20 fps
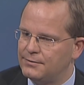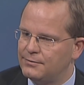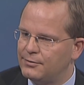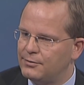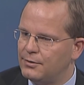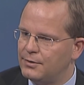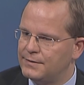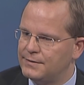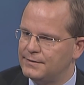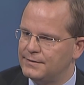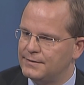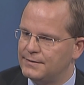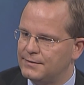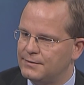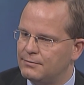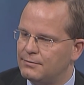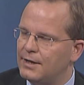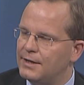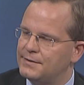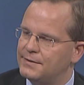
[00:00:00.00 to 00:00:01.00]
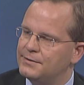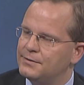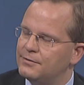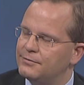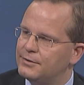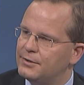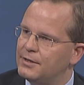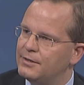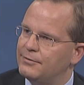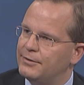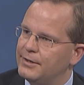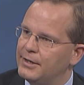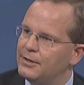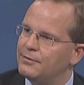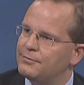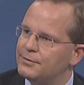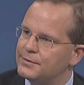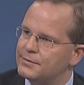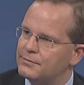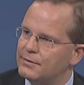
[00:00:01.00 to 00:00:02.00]
of course, is the crisis of delivering
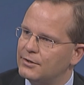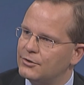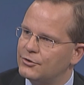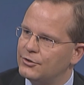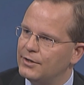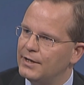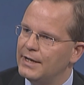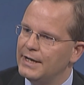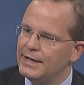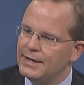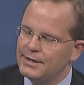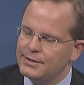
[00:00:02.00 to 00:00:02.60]
infrastructure.